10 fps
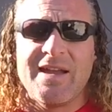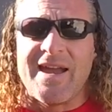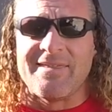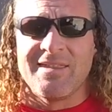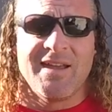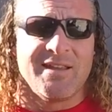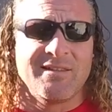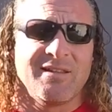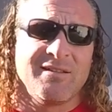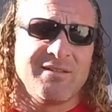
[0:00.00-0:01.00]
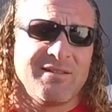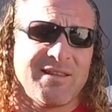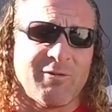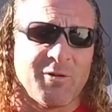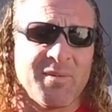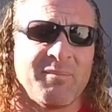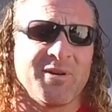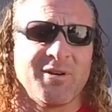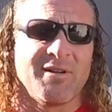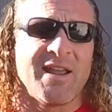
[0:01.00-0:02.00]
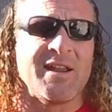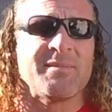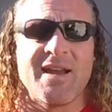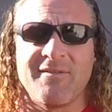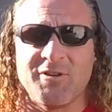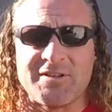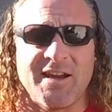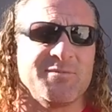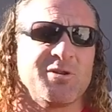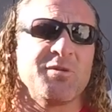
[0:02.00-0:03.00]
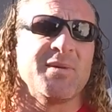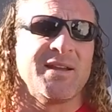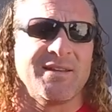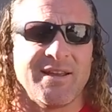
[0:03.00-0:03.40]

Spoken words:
and then they remember your name every time you come in,